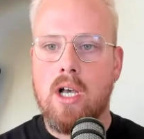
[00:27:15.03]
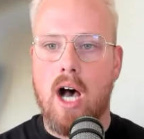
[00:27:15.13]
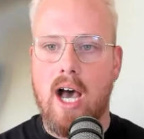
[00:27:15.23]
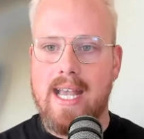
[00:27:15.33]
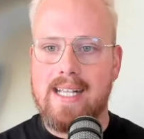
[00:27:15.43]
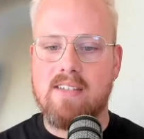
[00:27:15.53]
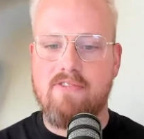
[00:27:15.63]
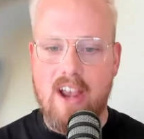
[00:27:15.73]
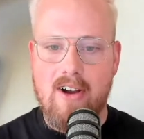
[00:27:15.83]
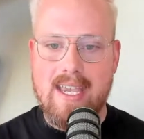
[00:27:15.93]
it's
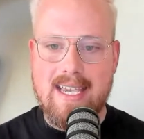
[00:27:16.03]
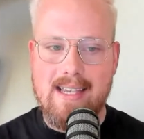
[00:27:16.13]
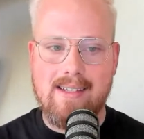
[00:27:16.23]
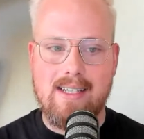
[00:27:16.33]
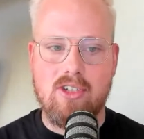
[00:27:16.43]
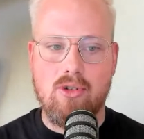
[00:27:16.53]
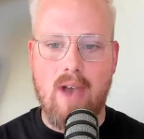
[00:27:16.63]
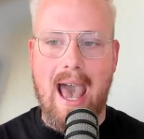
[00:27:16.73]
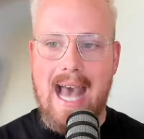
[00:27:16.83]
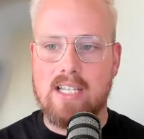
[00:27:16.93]
very easy to
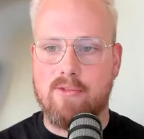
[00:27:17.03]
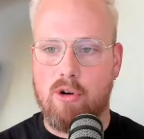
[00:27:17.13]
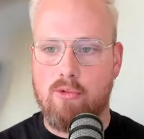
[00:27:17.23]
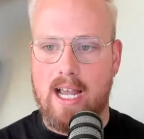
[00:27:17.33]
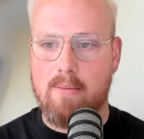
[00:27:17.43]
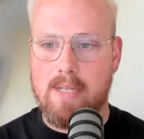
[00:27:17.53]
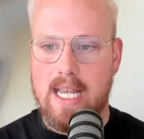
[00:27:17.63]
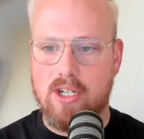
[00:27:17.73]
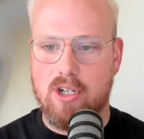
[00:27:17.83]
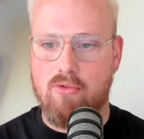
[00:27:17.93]
ask for a
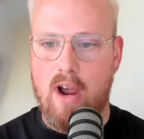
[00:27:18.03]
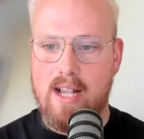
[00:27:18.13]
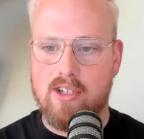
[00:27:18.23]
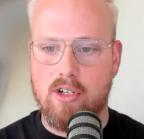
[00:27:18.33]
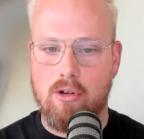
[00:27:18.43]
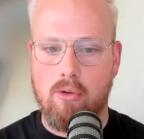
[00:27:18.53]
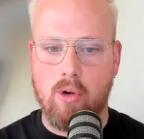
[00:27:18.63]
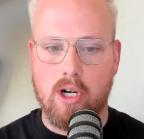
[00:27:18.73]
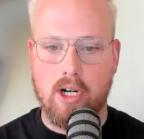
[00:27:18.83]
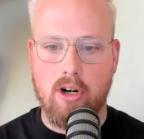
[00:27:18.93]
recommendation, right? So
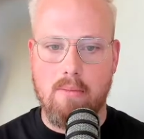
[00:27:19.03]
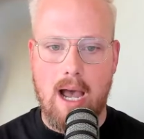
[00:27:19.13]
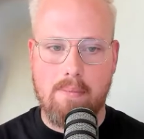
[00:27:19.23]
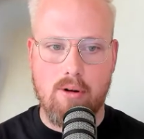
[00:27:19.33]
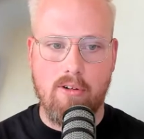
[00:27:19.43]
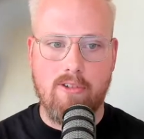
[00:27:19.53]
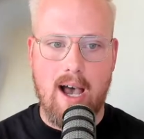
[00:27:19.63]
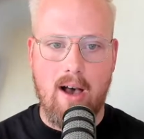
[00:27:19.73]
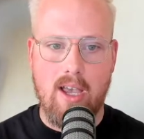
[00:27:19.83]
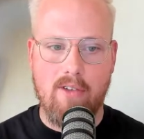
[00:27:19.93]
we're going to go to my
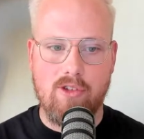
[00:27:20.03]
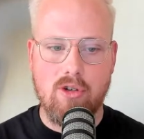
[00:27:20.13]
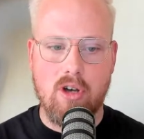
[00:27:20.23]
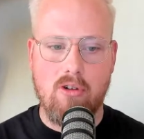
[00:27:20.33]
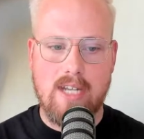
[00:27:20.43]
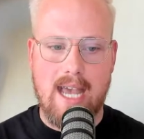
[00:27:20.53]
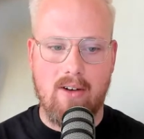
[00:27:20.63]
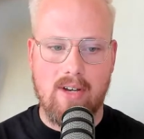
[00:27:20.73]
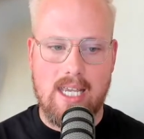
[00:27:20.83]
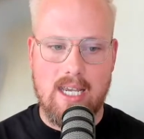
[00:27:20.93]
profile. If you go
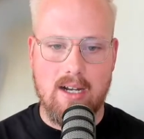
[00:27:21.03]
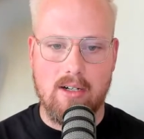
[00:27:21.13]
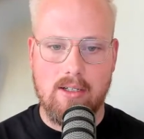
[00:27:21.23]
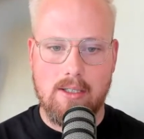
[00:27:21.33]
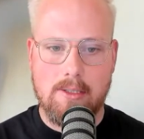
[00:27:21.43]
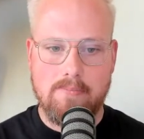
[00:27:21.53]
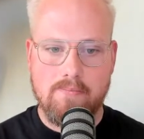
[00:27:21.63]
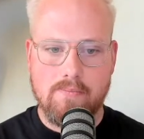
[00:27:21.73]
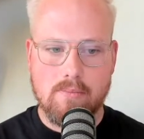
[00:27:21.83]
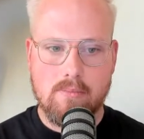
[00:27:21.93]
down here,
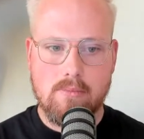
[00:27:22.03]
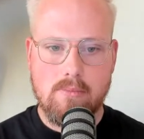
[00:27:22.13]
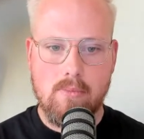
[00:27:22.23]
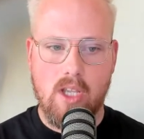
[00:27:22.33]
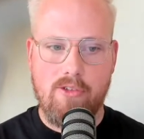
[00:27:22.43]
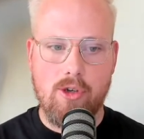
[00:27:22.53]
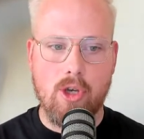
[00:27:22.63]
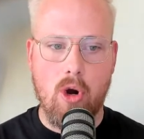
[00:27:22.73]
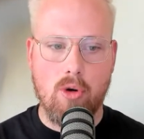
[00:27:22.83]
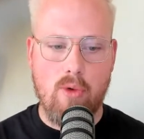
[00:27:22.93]
if you
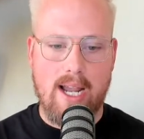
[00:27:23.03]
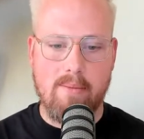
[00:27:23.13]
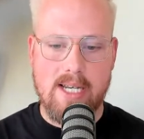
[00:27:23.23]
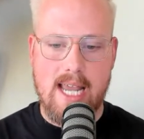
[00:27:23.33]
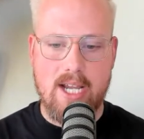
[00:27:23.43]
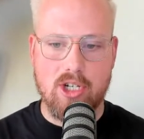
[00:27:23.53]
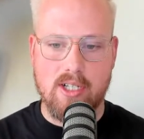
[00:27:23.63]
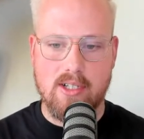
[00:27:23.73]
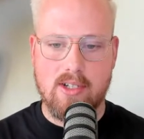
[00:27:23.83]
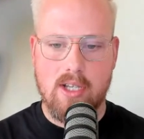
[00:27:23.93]
go to
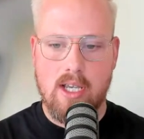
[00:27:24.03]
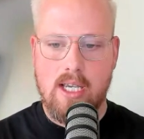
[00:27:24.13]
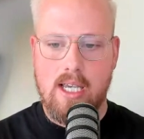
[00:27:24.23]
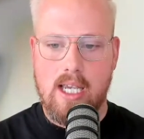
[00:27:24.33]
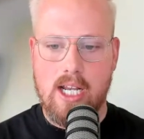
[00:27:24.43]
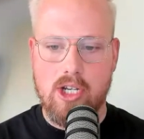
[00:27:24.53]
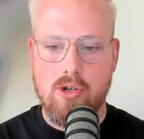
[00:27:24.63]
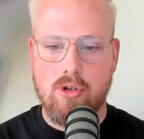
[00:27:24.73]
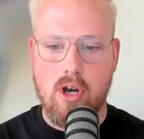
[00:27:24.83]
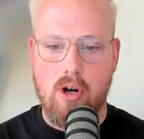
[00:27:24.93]
recommendations and
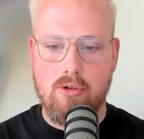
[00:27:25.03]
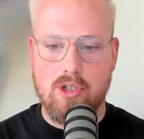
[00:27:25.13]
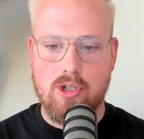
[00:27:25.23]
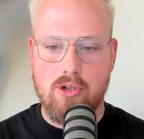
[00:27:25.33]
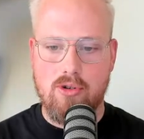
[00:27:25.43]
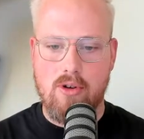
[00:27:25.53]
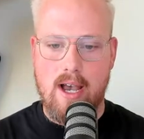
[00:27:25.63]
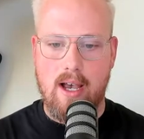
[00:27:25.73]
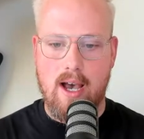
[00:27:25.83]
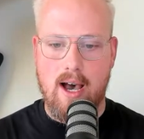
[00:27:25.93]
you go to
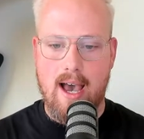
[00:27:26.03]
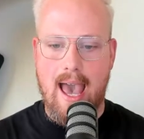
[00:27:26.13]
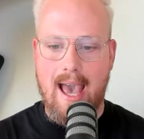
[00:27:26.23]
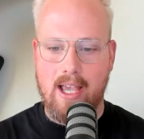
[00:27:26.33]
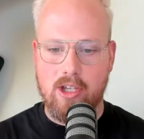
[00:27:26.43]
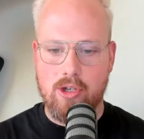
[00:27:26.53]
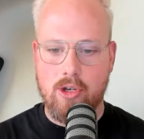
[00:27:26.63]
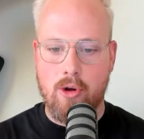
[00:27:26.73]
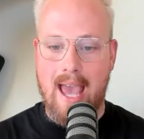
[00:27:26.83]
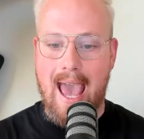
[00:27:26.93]

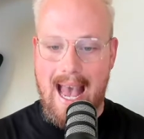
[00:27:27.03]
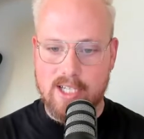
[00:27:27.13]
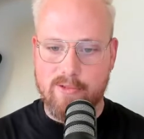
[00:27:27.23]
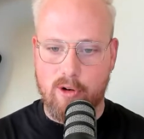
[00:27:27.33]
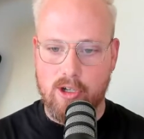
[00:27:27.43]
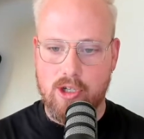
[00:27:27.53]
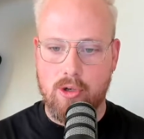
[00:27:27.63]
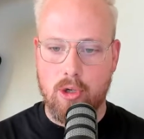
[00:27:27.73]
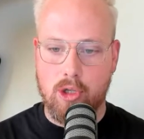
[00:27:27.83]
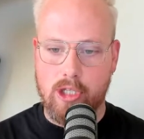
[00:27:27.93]
ask for,
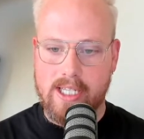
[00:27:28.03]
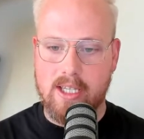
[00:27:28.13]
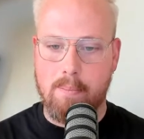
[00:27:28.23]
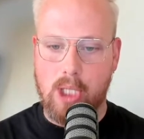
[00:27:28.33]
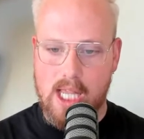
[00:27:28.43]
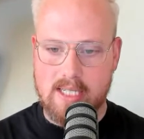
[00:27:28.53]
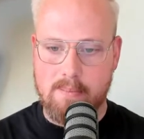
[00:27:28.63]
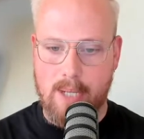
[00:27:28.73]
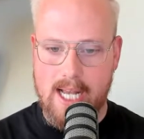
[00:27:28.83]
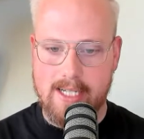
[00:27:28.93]
you click the plus
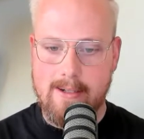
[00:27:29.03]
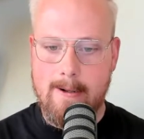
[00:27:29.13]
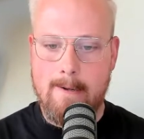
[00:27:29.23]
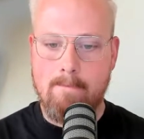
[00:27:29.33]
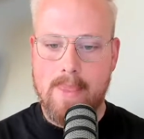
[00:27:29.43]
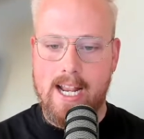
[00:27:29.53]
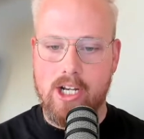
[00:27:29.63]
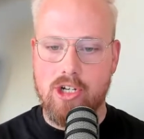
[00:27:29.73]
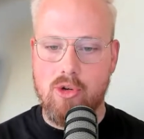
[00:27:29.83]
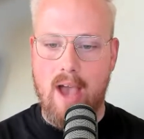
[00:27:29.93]
button and
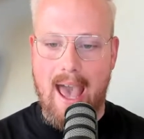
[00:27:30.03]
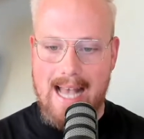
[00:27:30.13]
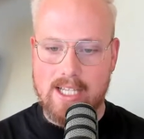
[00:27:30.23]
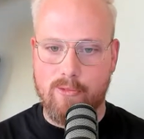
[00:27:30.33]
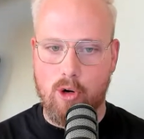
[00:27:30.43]
you do ask for a